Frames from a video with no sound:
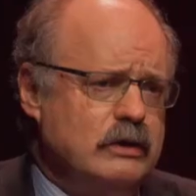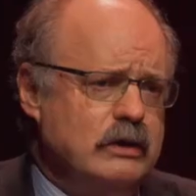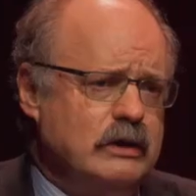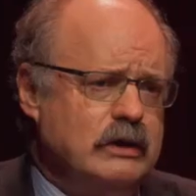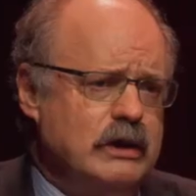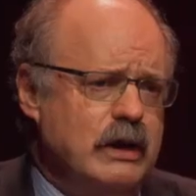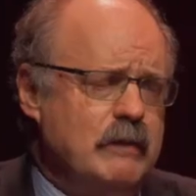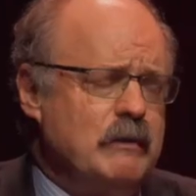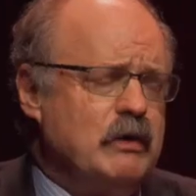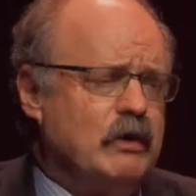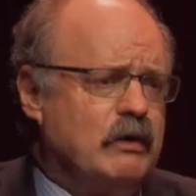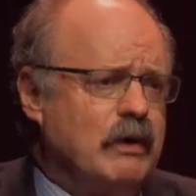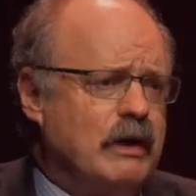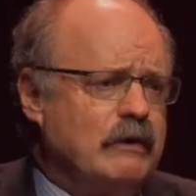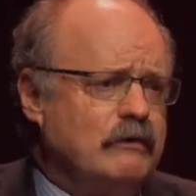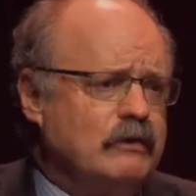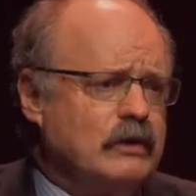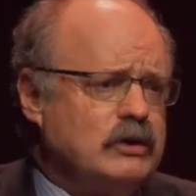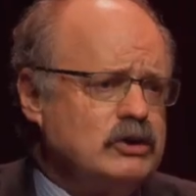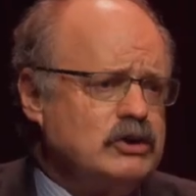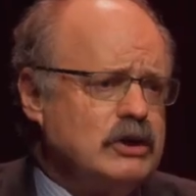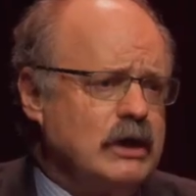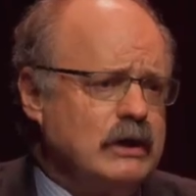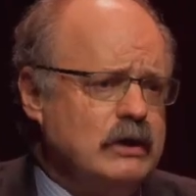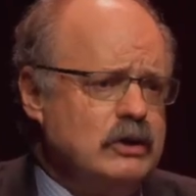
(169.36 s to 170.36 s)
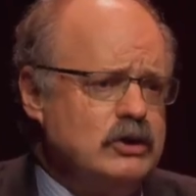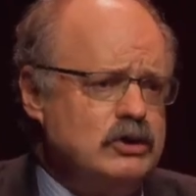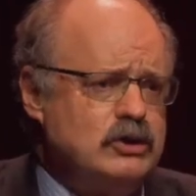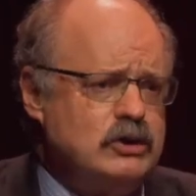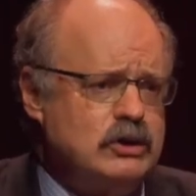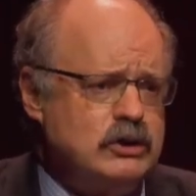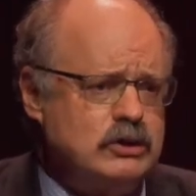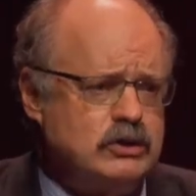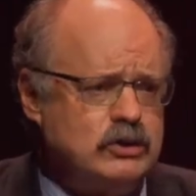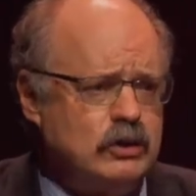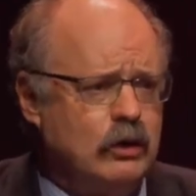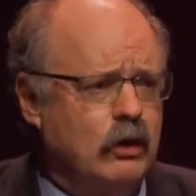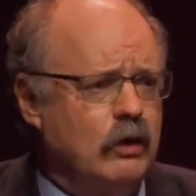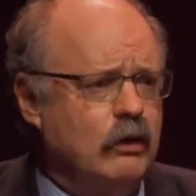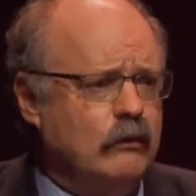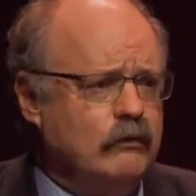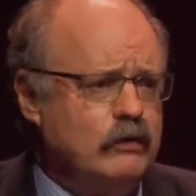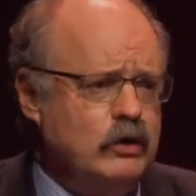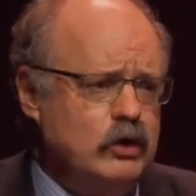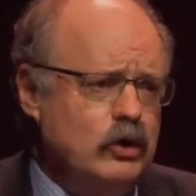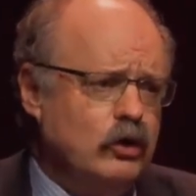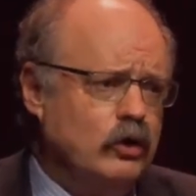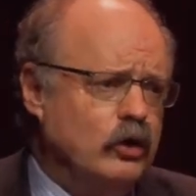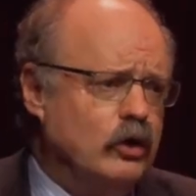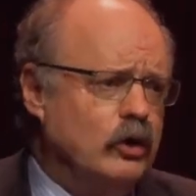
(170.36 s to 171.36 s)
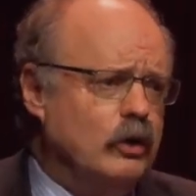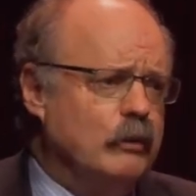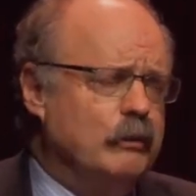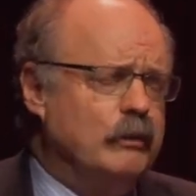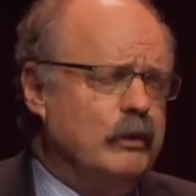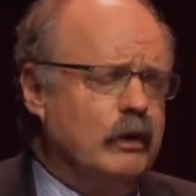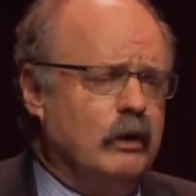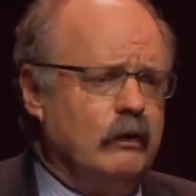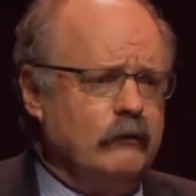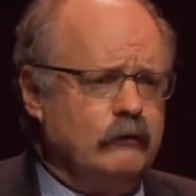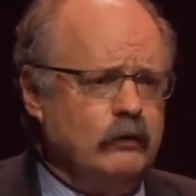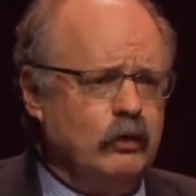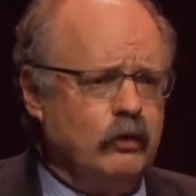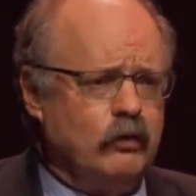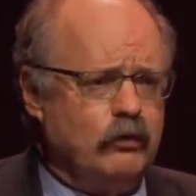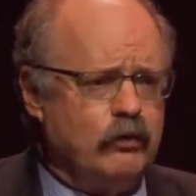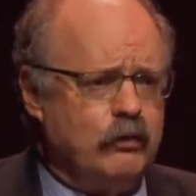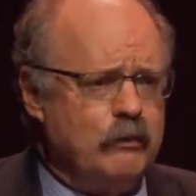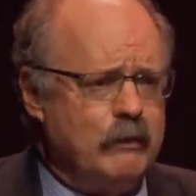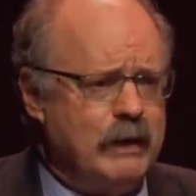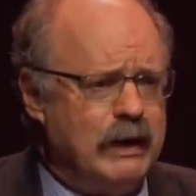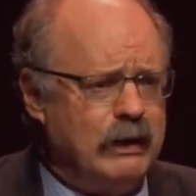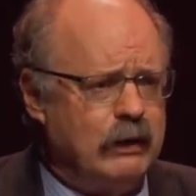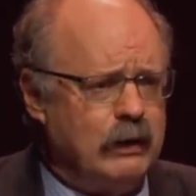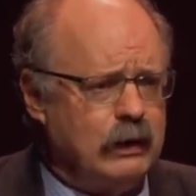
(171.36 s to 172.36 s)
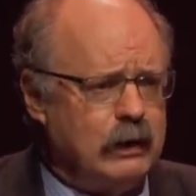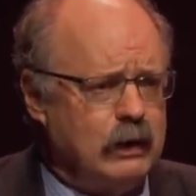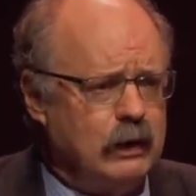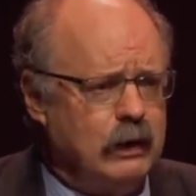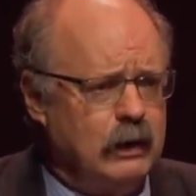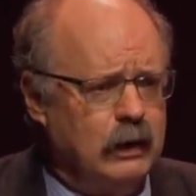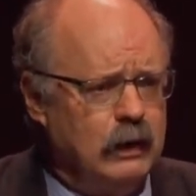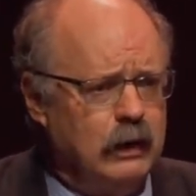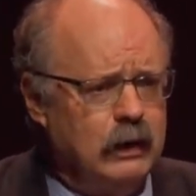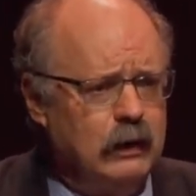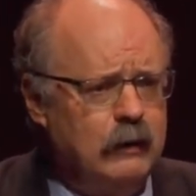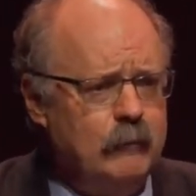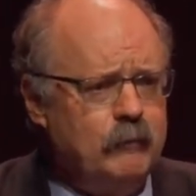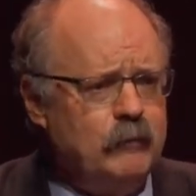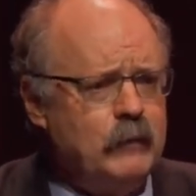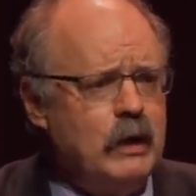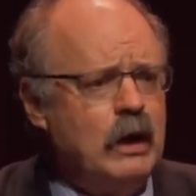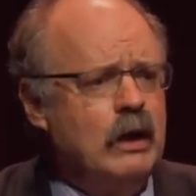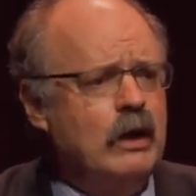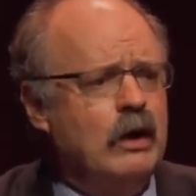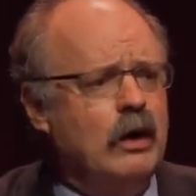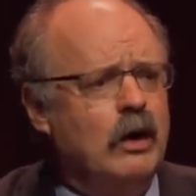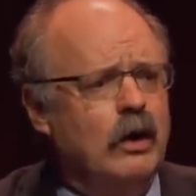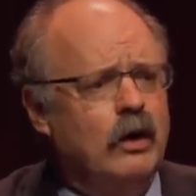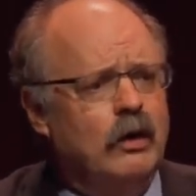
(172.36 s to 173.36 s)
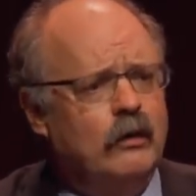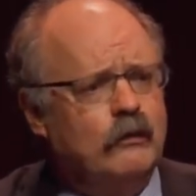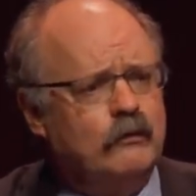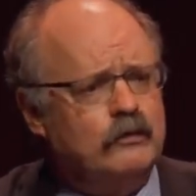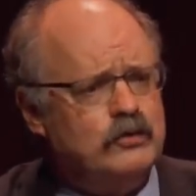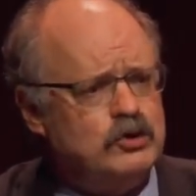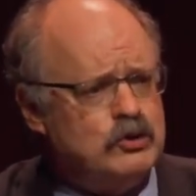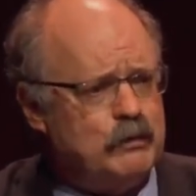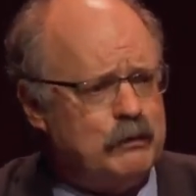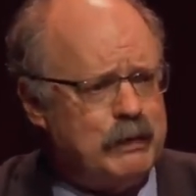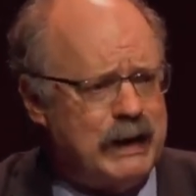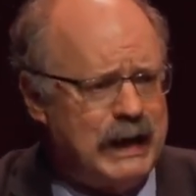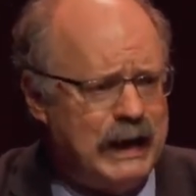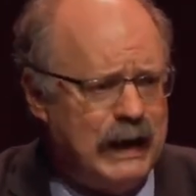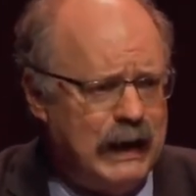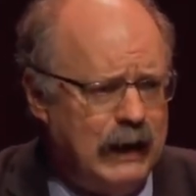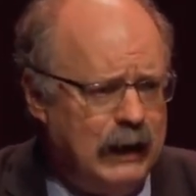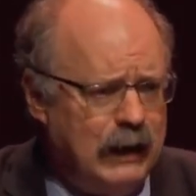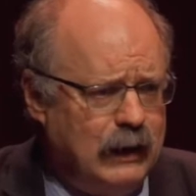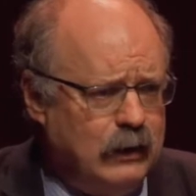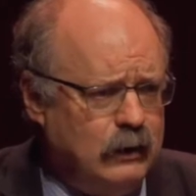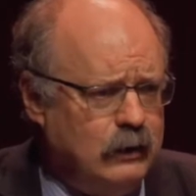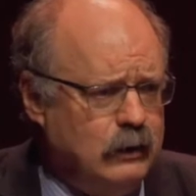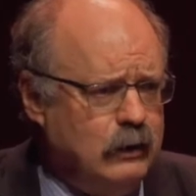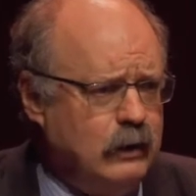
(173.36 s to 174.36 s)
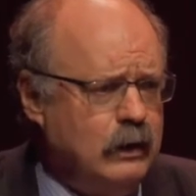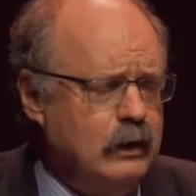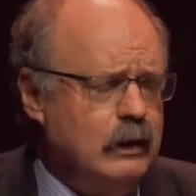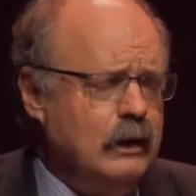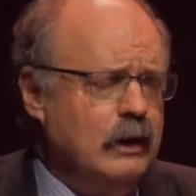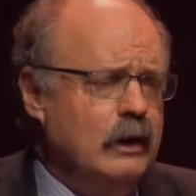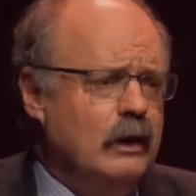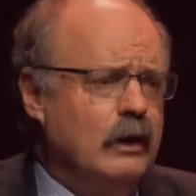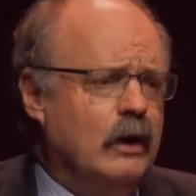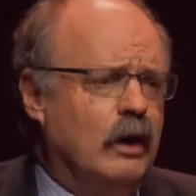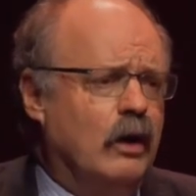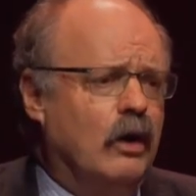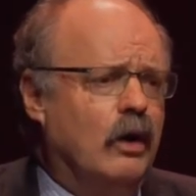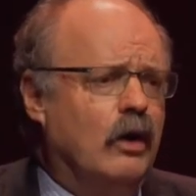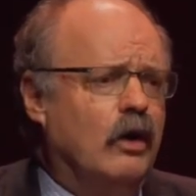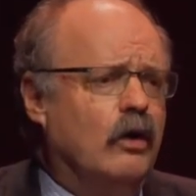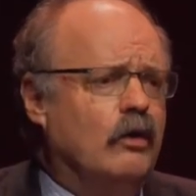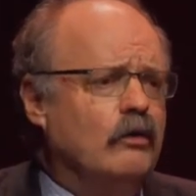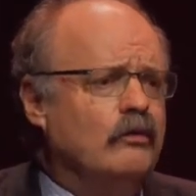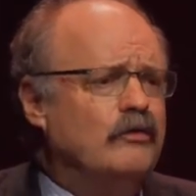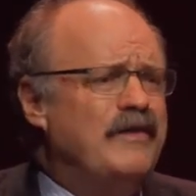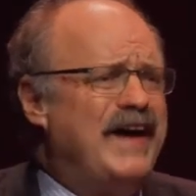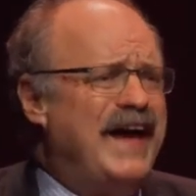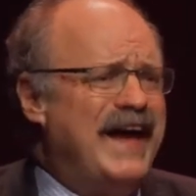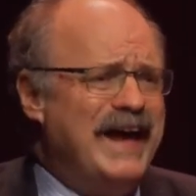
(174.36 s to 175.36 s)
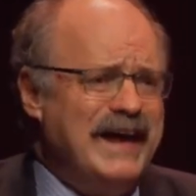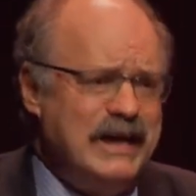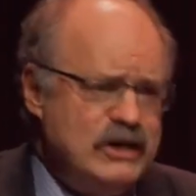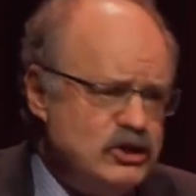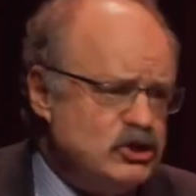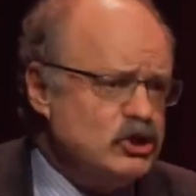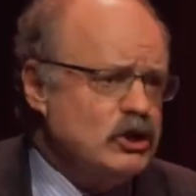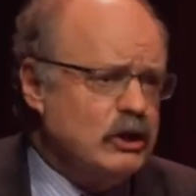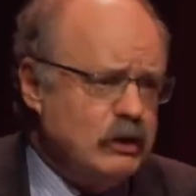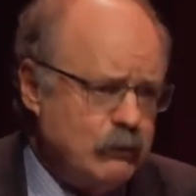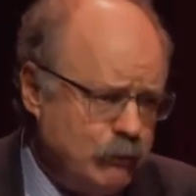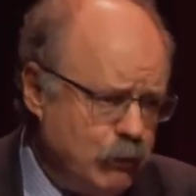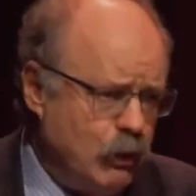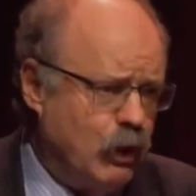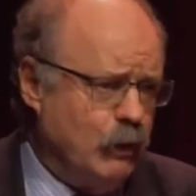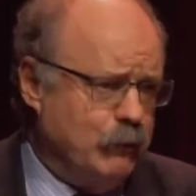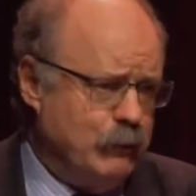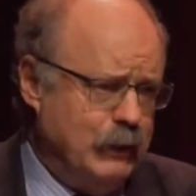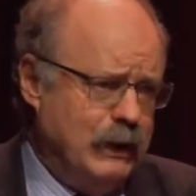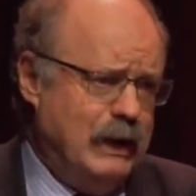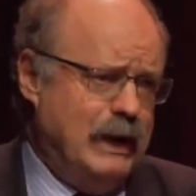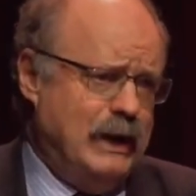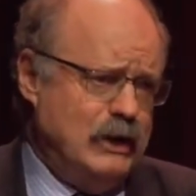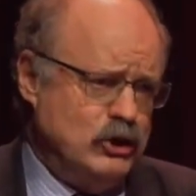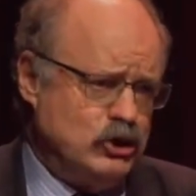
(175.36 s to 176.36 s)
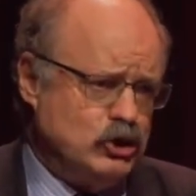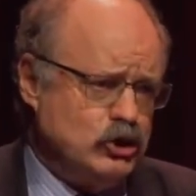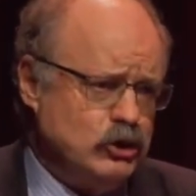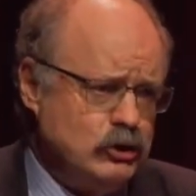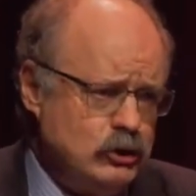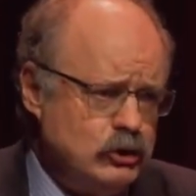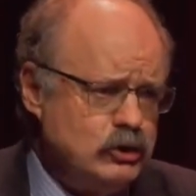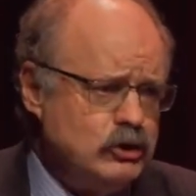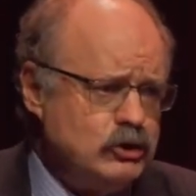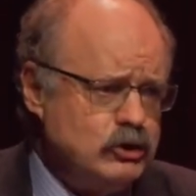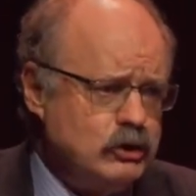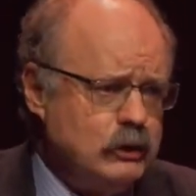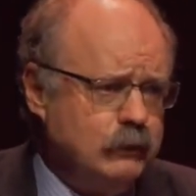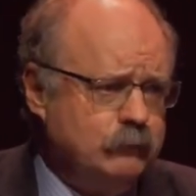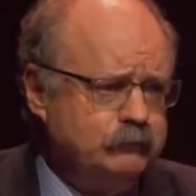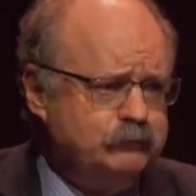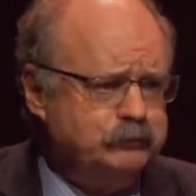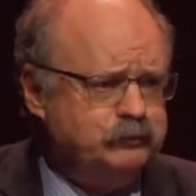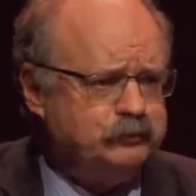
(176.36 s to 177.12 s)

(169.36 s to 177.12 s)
the demographic challenges of Europe, of North America, of Japan, of aging populations,